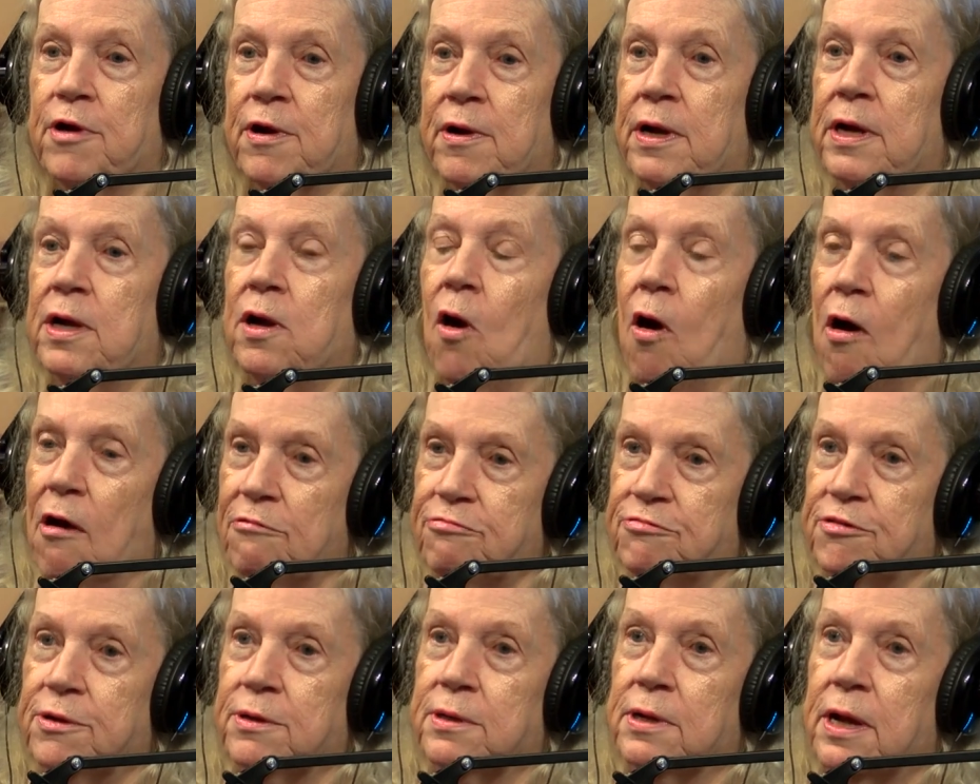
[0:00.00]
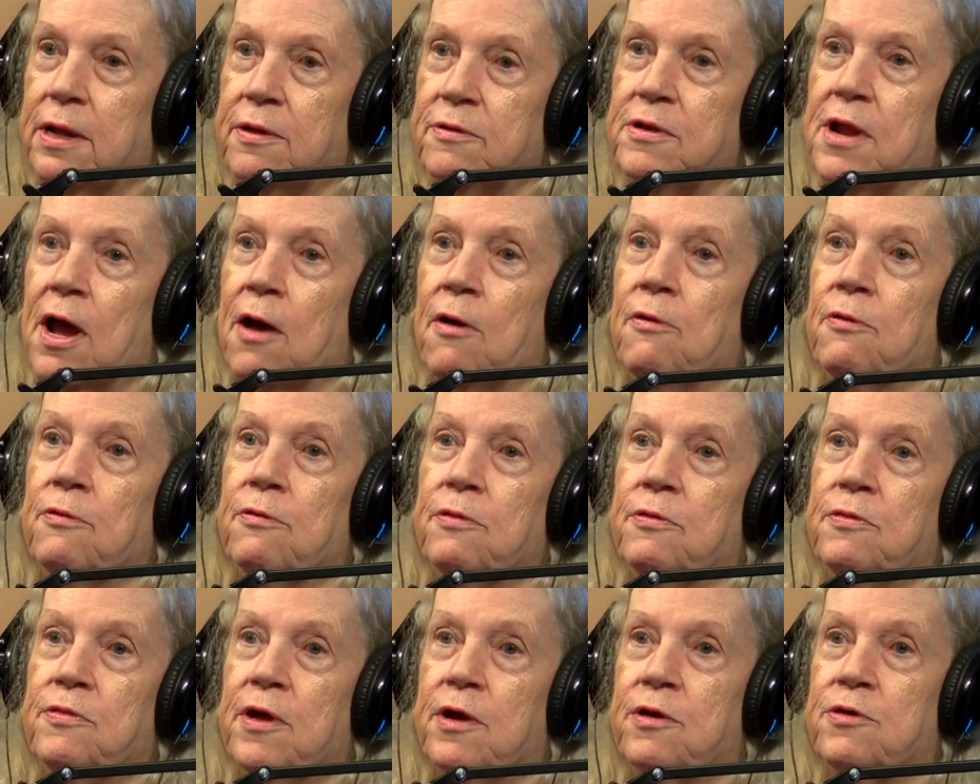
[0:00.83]
very often
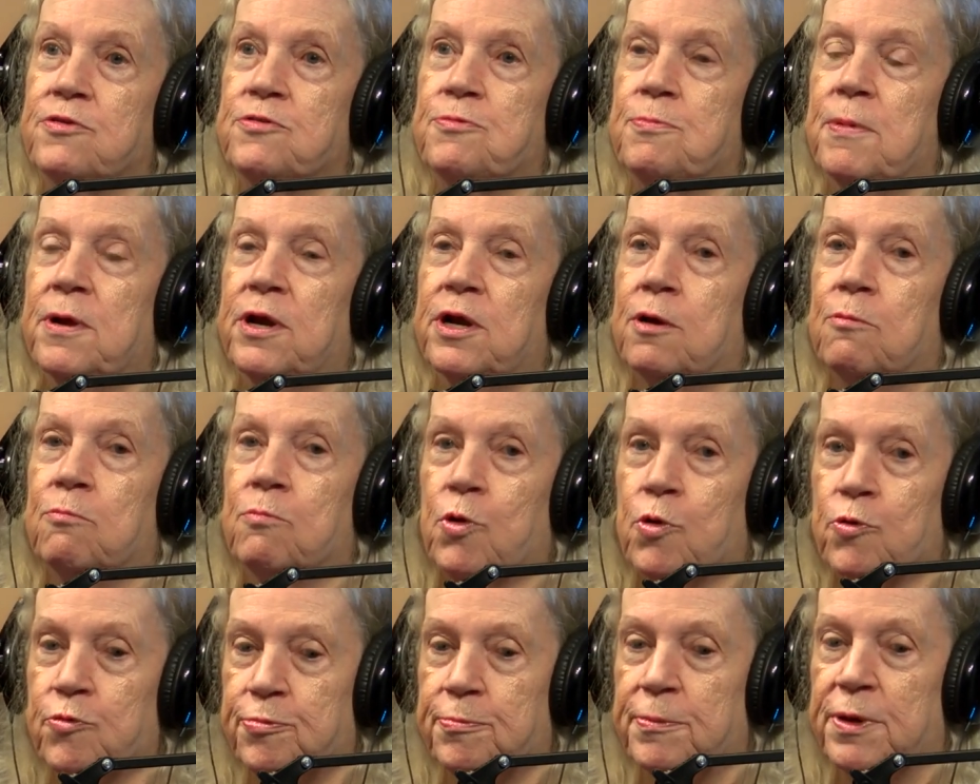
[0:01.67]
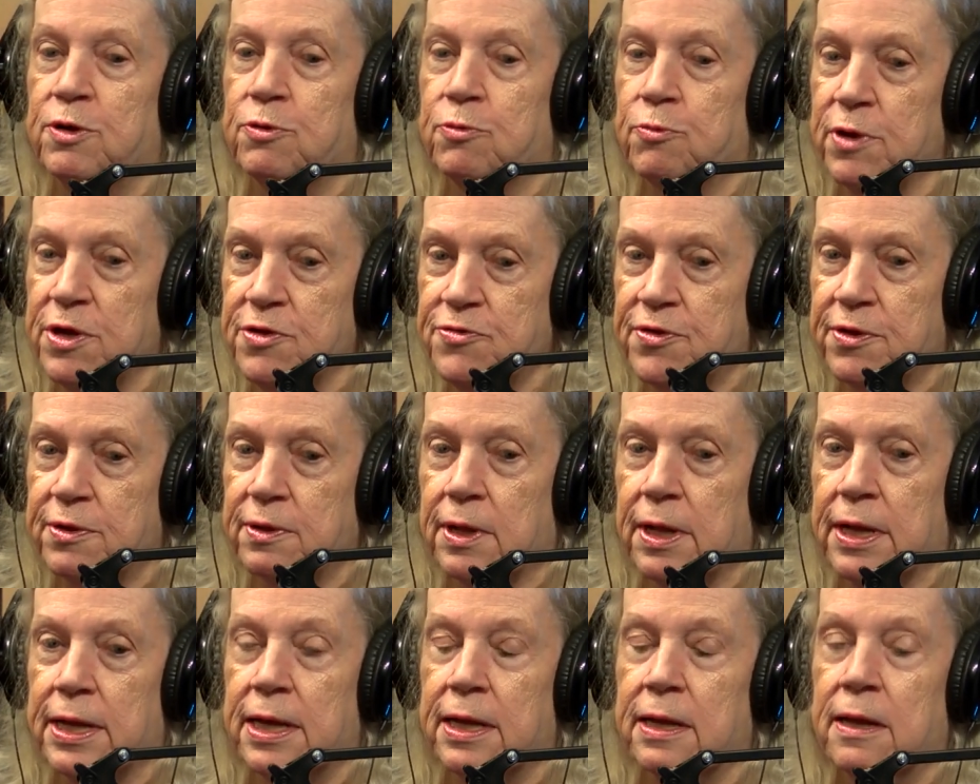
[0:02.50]
now there's been a movement
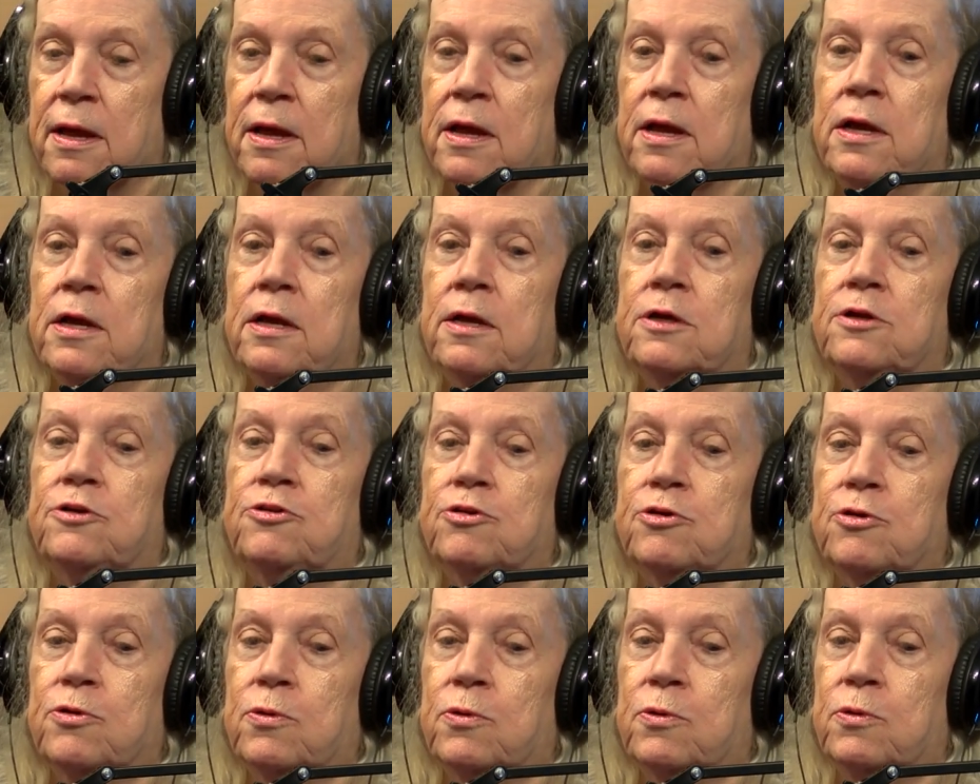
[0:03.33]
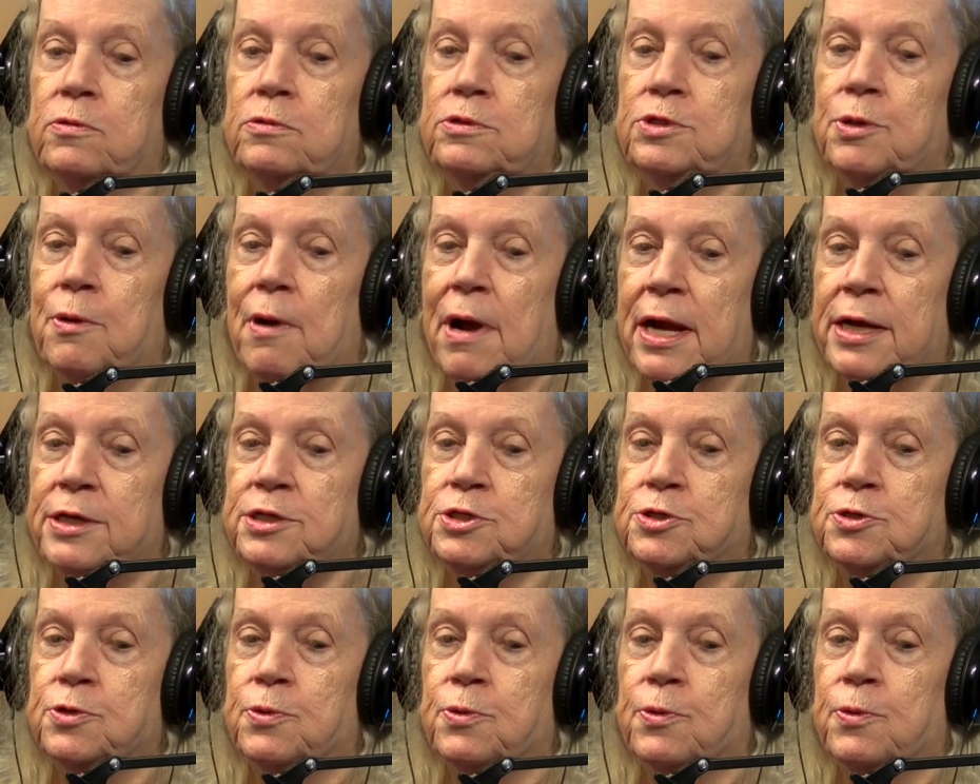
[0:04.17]
recently to try
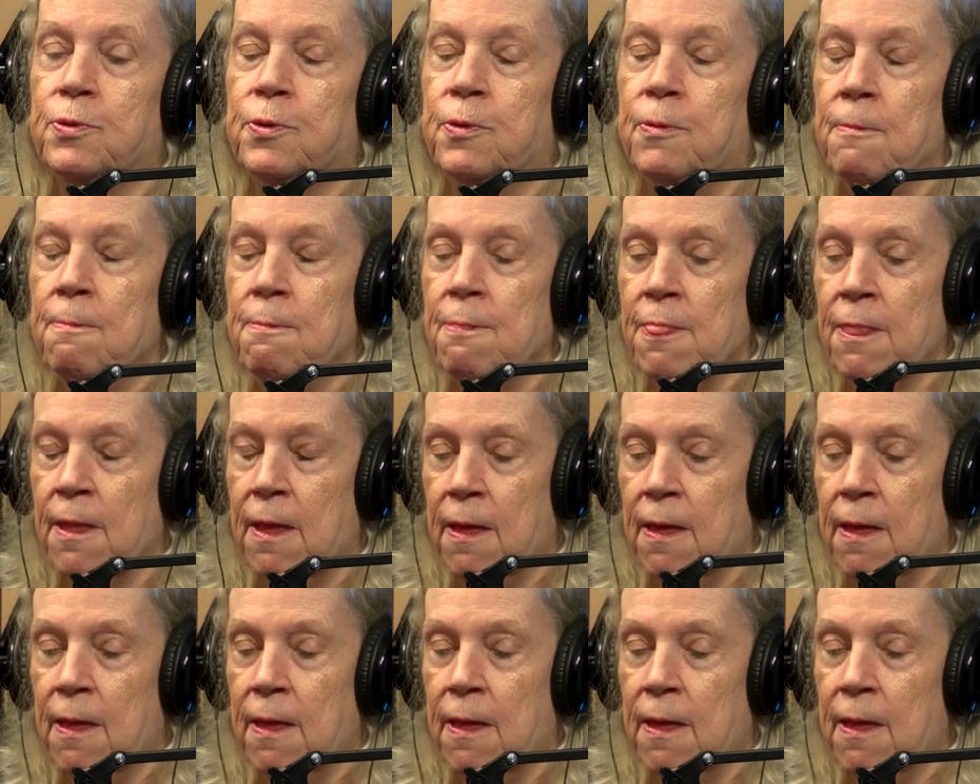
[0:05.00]
to